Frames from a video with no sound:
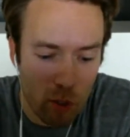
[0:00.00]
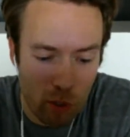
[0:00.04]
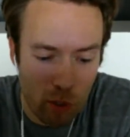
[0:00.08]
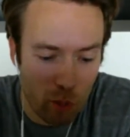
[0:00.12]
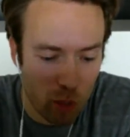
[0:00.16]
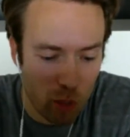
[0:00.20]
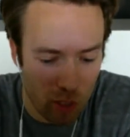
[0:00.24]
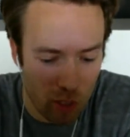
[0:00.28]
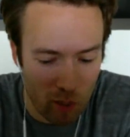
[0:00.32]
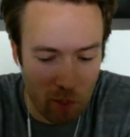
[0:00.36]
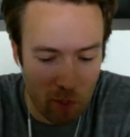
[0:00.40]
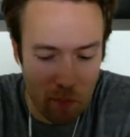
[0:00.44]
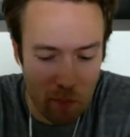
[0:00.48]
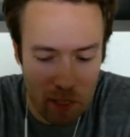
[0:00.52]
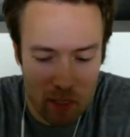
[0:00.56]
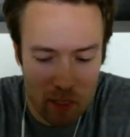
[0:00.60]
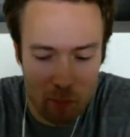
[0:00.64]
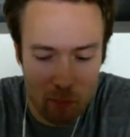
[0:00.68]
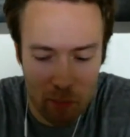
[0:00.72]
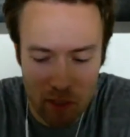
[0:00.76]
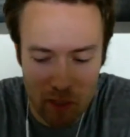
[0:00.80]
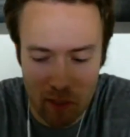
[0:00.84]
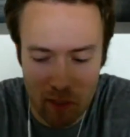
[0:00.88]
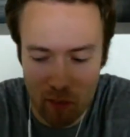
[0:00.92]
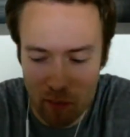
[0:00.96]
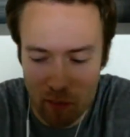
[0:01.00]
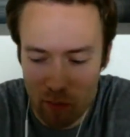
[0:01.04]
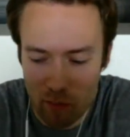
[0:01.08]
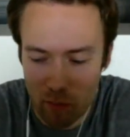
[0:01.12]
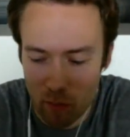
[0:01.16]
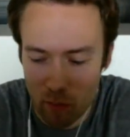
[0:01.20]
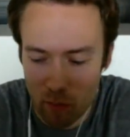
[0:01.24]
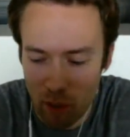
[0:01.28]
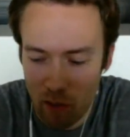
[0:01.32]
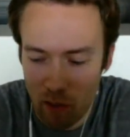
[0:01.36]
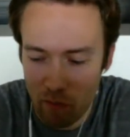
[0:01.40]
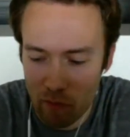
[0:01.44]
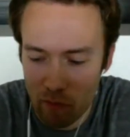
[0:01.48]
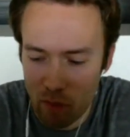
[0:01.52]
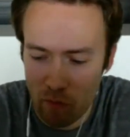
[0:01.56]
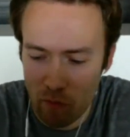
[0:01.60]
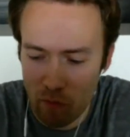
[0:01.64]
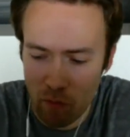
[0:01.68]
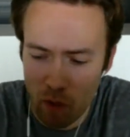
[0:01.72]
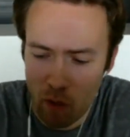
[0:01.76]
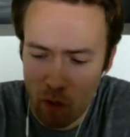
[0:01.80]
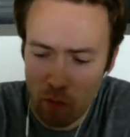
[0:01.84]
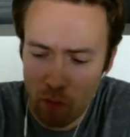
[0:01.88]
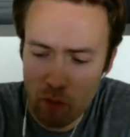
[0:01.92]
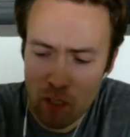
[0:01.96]
it was still an amazing business that threw a lot of stuff
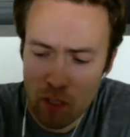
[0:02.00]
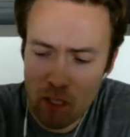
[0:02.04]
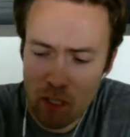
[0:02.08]
off,